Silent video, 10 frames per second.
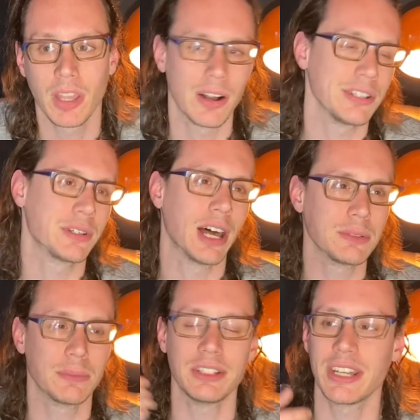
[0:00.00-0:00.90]
Also, it helps
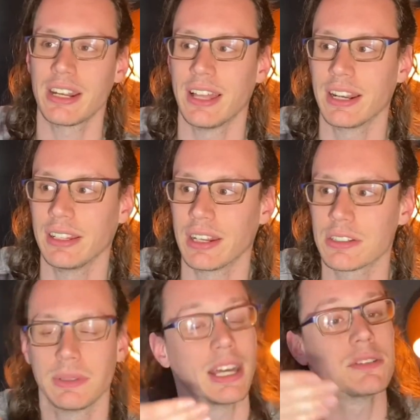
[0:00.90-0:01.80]
out my channel analytics,
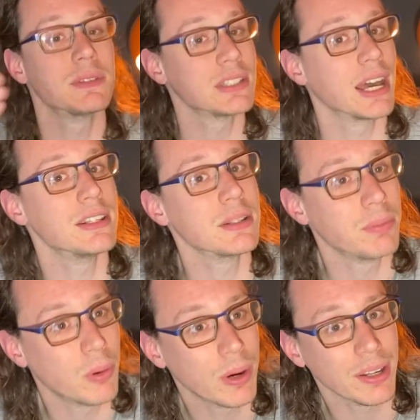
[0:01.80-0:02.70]
but that's besides the
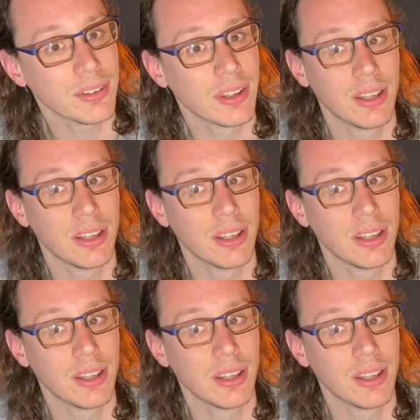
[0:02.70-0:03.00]
point.